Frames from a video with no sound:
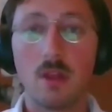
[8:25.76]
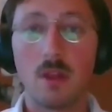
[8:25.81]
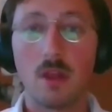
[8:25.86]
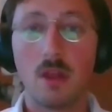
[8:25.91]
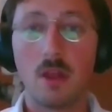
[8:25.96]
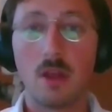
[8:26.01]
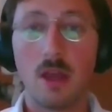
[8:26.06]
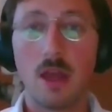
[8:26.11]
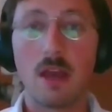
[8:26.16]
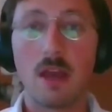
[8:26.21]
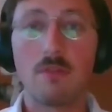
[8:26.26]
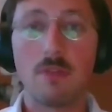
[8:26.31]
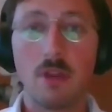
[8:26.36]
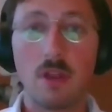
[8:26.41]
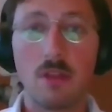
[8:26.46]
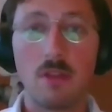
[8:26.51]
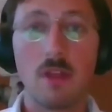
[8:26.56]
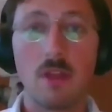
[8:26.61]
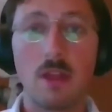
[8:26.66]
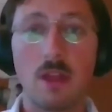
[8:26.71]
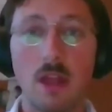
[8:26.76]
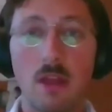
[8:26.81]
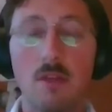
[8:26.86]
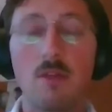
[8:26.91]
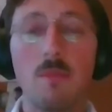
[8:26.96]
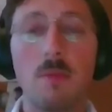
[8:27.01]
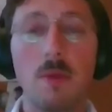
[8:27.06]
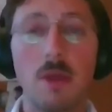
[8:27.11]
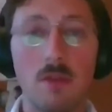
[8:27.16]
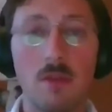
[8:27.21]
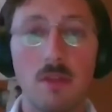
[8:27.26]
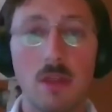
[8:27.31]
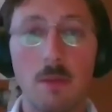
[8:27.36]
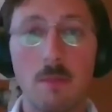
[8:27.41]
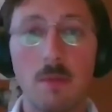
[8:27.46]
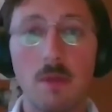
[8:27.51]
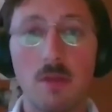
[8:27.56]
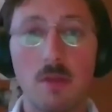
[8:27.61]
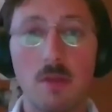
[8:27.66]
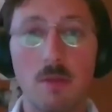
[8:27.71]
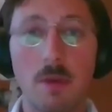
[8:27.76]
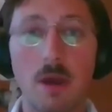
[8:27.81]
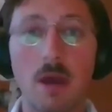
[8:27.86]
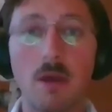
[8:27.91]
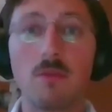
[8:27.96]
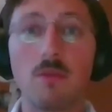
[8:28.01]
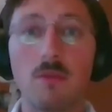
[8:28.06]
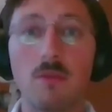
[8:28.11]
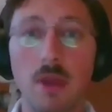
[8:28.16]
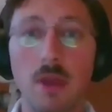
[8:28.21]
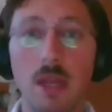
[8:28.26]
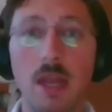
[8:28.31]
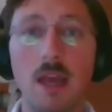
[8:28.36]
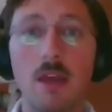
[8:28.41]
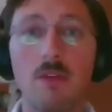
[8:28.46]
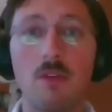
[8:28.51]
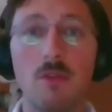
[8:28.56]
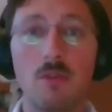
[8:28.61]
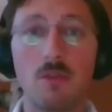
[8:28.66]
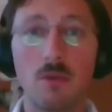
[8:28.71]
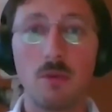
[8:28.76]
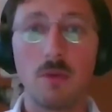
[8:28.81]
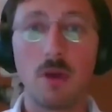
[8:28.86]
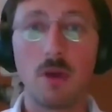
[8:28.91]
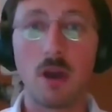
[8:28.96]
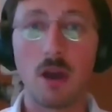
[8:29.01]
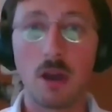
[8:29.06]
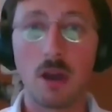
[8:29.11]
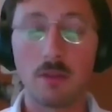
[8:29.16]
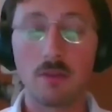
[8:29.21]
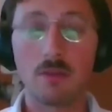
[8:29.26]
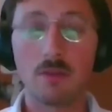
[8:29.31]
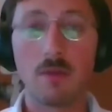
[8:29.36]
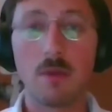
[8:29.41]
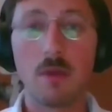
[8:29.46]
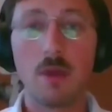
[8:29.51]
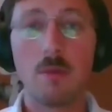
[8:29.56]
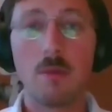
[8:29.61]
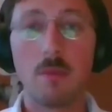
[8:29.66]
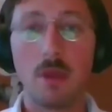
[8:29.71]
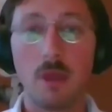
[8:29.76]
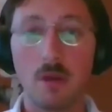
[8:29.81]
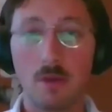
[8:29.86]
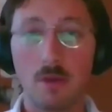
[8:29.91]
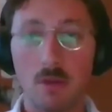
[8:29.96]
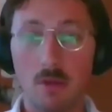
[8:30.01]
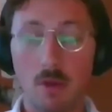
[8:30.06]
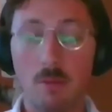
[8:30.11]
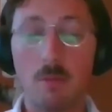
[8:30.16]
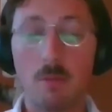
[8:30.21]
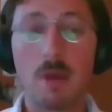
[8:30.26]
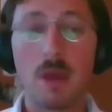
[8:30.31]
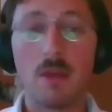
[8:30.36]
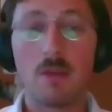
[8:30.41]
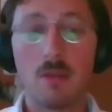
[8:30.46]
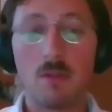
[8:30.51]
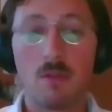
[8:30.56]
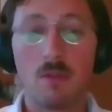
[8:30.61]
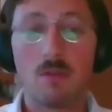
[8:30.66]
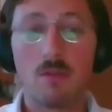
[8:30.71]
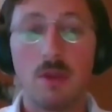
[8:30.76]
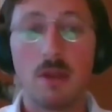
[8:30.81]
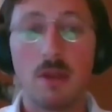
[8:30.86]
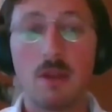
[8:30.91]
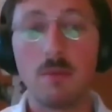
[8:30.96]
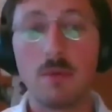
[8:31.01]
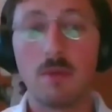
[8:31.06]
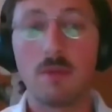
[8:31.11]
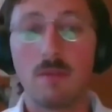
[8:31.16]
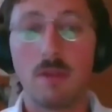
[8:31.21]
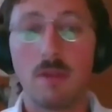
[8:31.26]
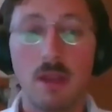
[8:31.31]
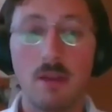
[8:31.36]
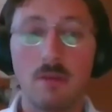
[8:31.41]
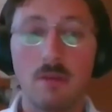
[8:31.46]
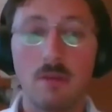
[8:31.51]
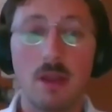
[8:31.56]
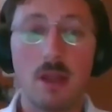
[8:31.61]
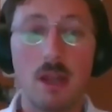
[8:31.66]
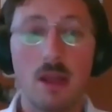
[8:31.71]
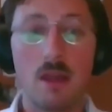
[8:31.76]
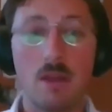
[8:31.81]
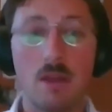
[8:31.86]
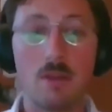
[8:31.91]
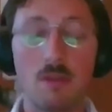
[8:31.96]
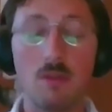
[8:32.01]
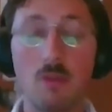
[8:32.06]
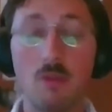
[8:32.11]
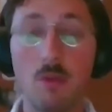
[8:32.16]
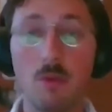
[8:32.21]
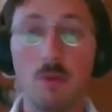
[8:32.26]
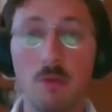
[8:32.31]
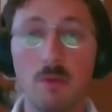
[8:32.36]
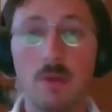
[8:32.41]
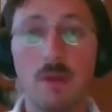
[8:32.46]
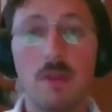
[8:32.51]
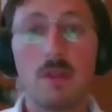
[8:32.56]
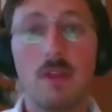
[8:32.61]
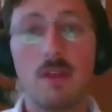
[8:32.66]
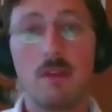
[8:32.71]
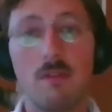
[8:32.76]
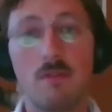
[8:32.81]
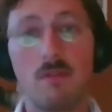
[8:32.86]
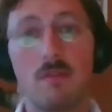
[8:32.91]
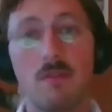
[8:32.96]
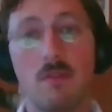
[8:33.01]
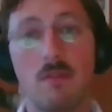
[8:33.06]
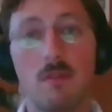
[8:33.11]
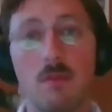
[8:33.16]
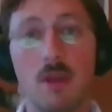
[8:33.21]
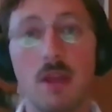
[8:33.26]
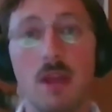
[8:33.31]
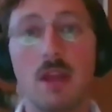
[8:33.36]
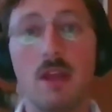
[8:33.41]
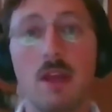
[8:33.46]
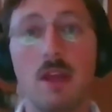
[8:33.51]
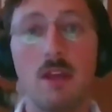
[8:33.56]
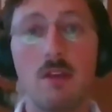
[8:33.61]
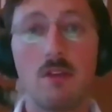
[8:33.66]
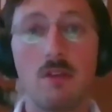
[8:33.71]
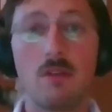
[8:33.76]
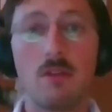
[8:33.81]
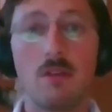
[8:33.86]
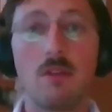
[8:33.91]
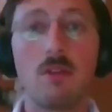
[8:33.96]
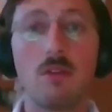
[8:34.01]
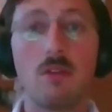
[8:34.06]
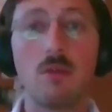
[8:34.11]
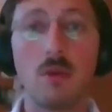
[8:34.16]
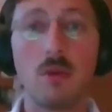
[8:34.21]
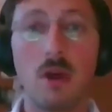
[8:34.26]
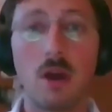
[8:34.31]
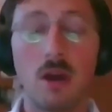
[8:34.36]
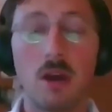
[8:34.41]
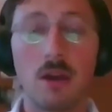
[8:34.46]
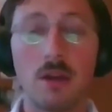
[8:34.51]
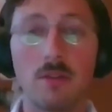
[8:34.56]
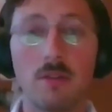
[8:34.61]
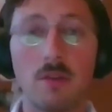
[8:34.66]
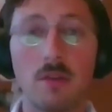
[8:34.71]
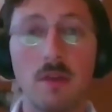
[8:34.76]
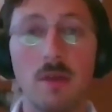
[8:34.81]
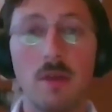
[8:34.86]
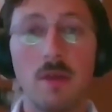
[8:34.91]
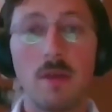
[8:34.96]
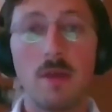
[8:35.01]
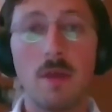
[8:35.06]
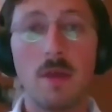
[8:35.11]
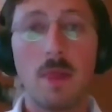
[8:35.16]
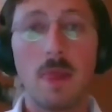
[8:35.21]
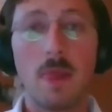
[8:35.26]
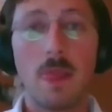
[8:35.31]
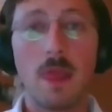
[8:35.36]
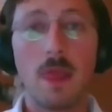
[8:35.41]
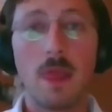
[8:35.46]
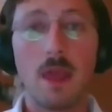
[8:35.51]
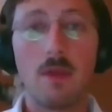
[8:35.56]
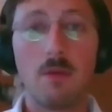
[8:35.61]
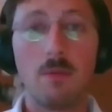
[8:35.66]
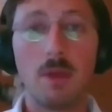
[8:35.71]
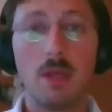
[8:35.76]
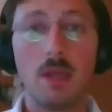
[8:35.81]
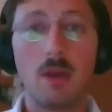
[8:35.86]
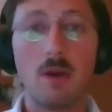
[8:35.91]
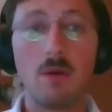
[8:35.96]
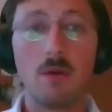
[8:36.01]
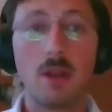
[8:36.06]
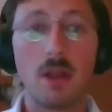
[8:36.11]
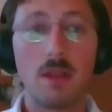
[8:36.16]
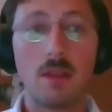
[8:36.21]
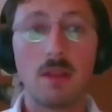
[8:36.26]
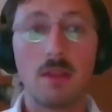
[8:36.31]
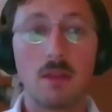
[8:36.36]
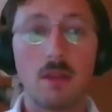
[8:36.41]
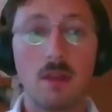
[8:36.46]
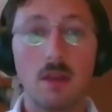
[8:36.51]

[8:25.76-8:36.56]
evidence that has to be established about radiation to the heart, because some patients treated with flanker radiation do receive radiation to the heart. And we know that